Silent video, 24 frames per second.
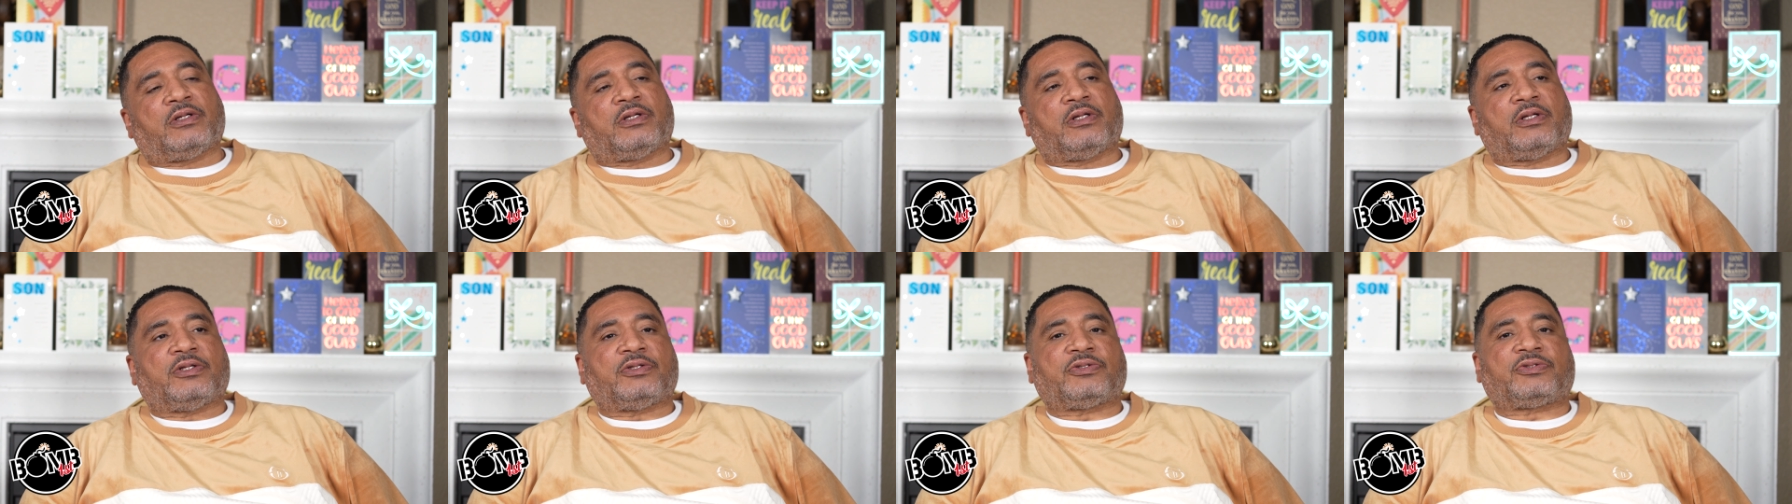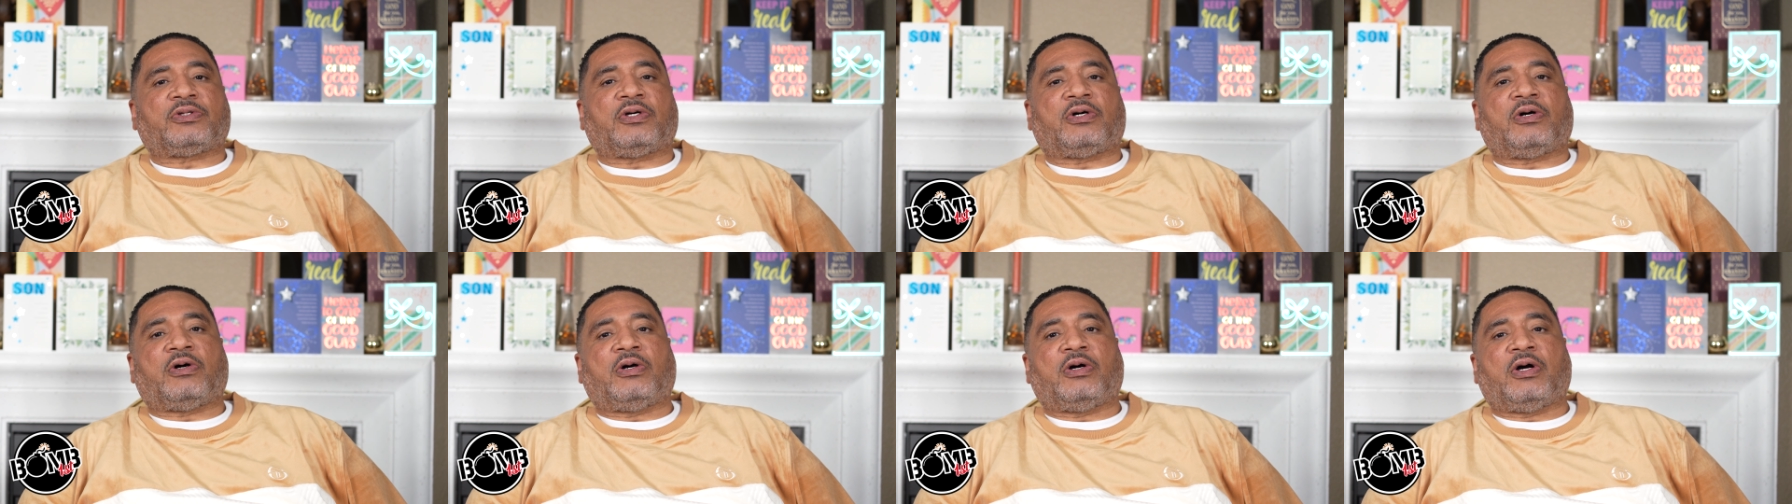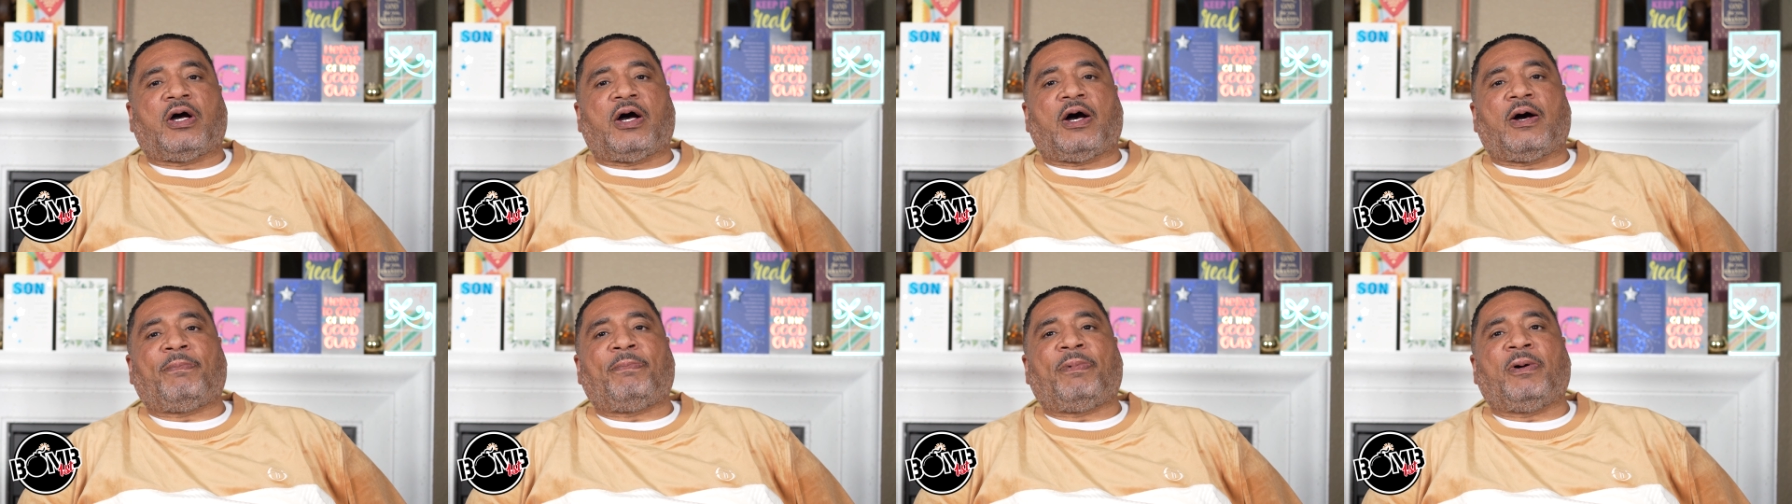And so
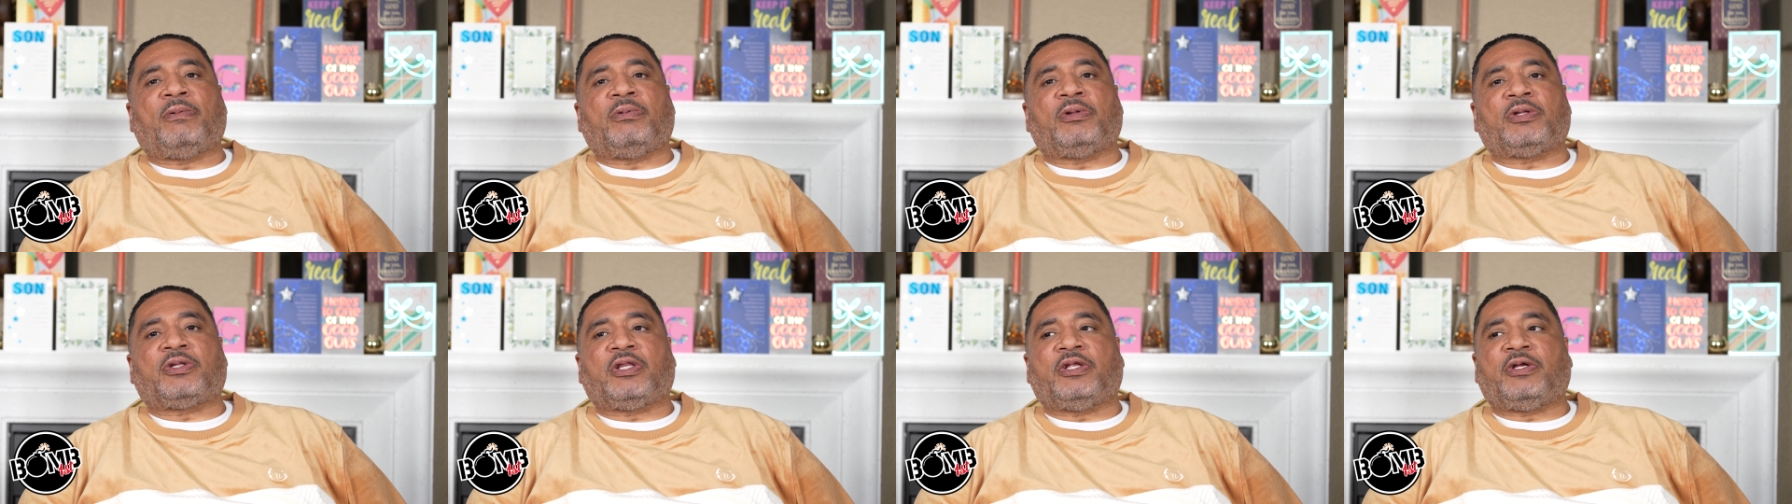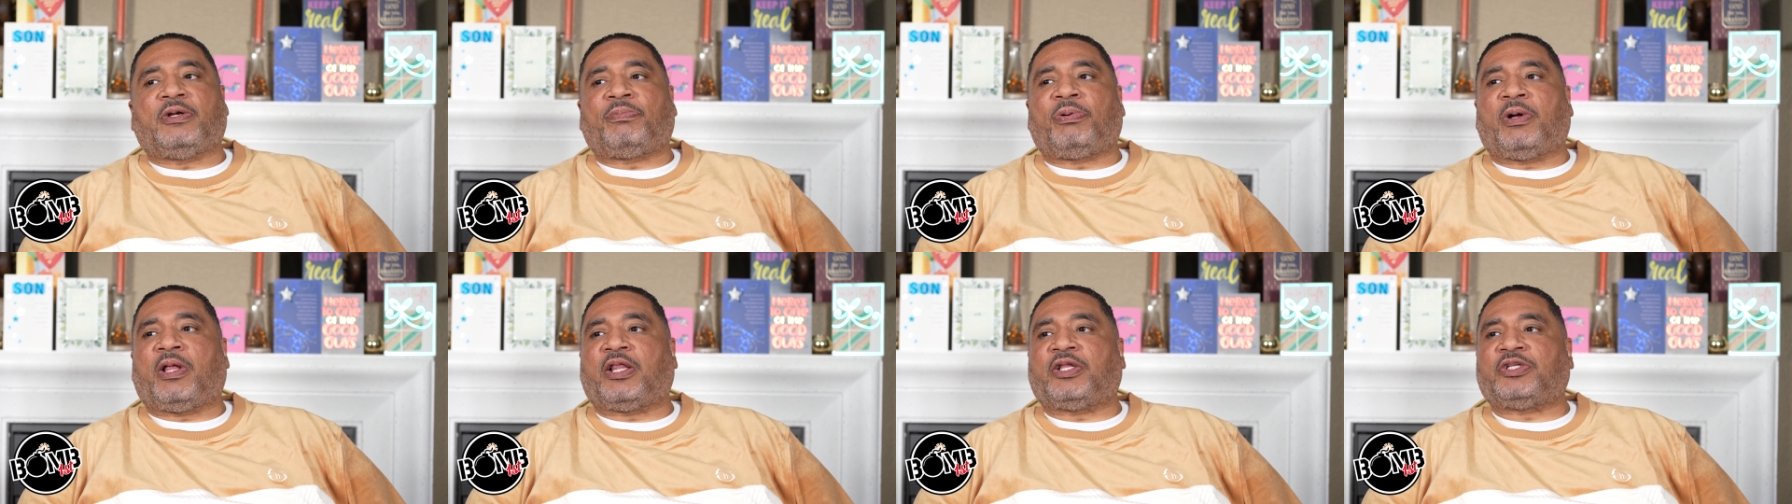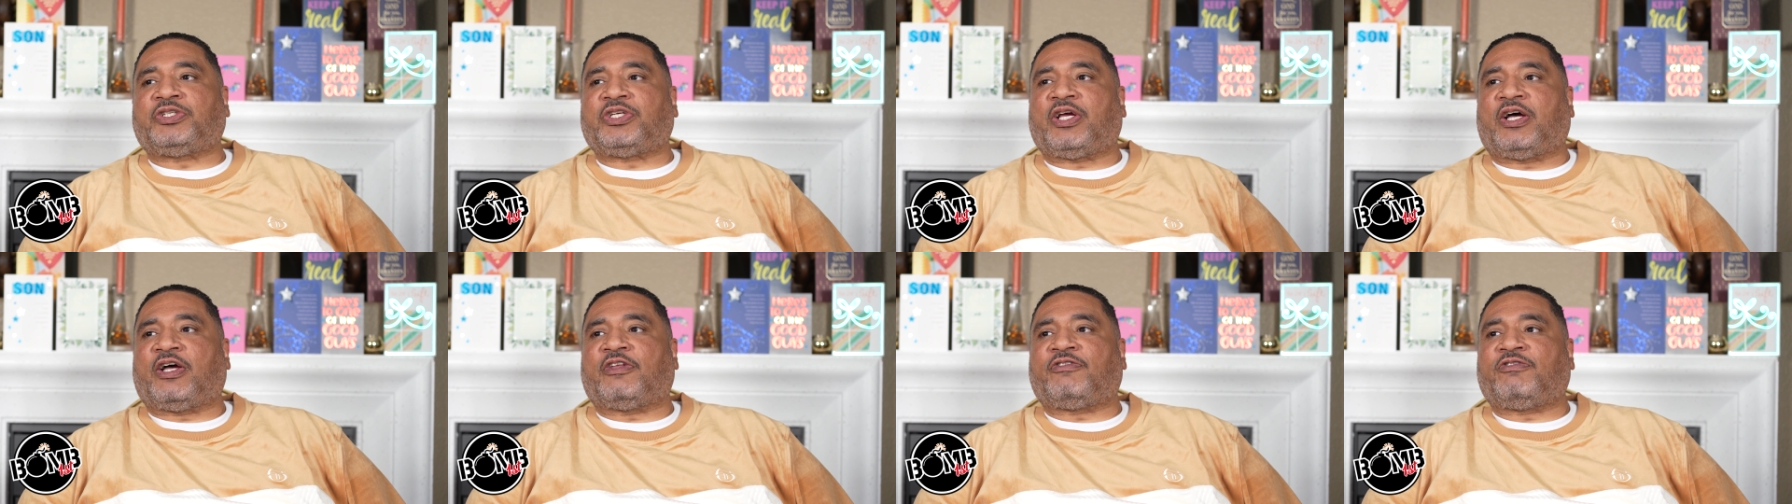I'll publicly
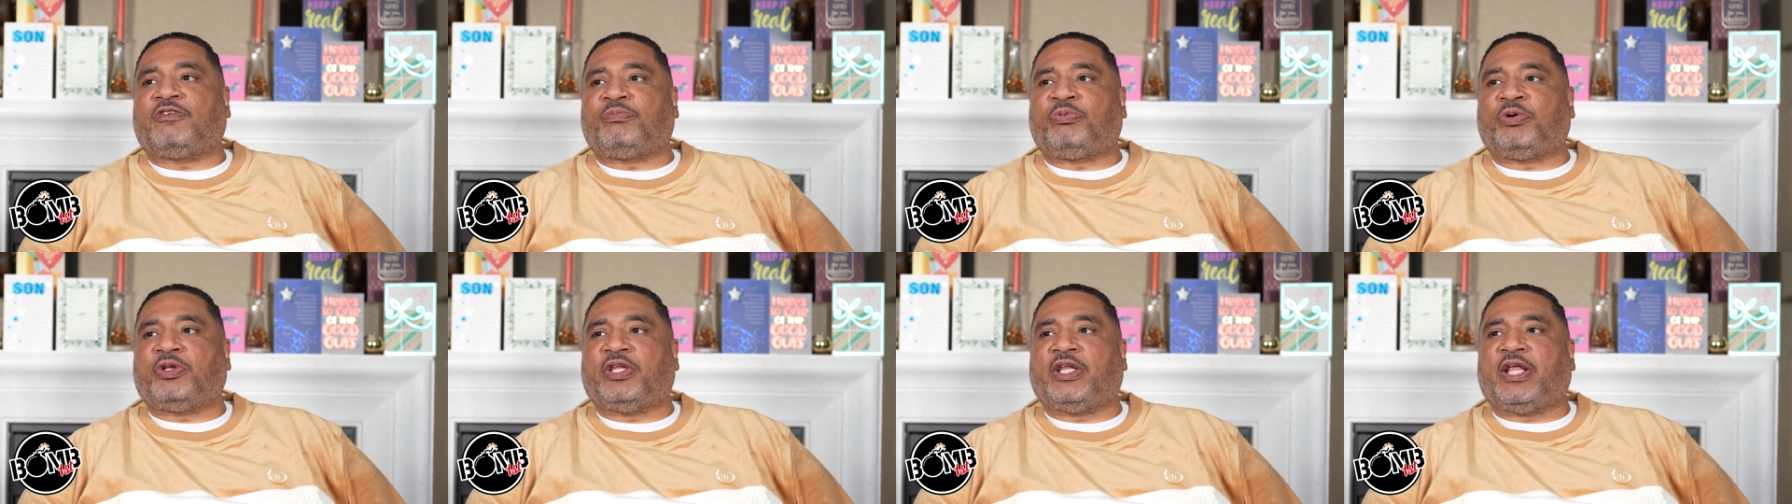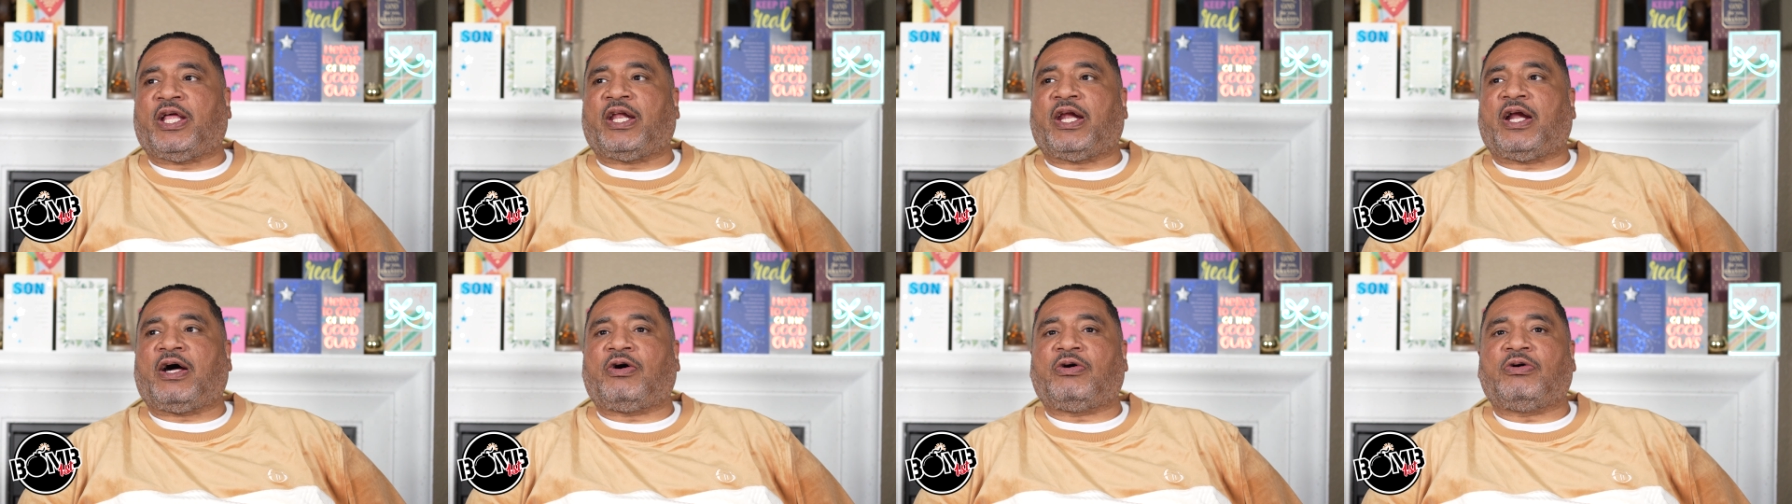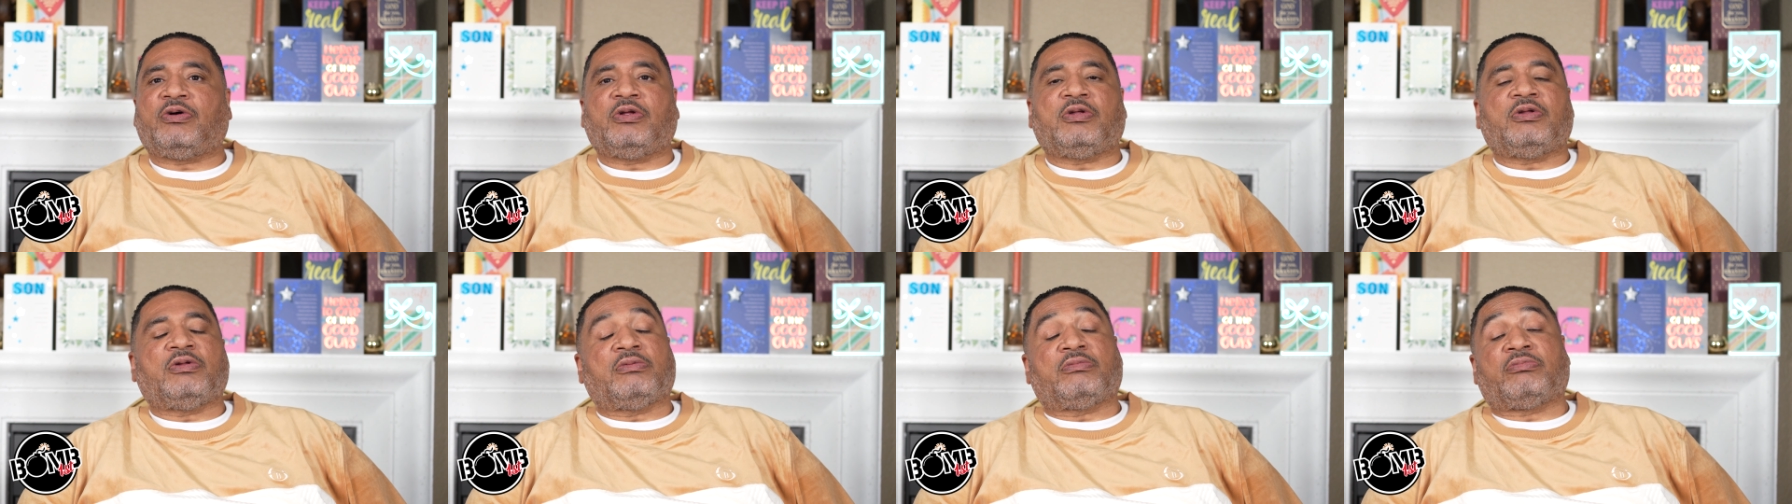apologize for putting that
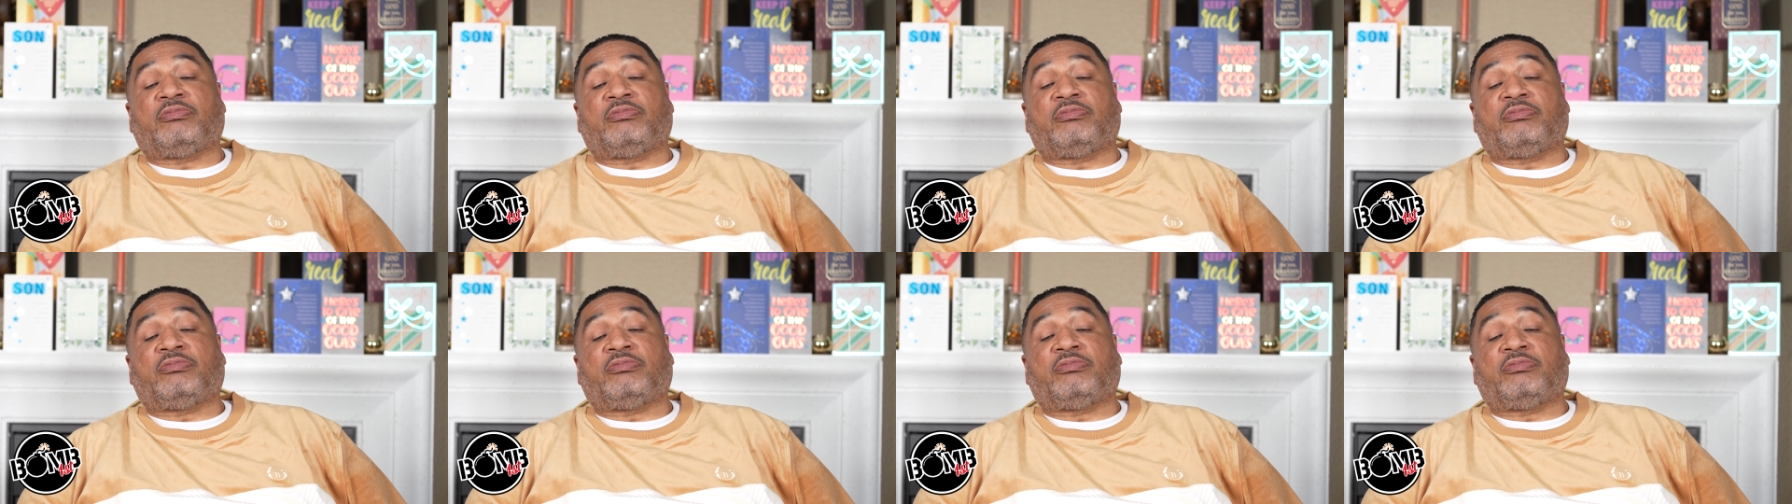out.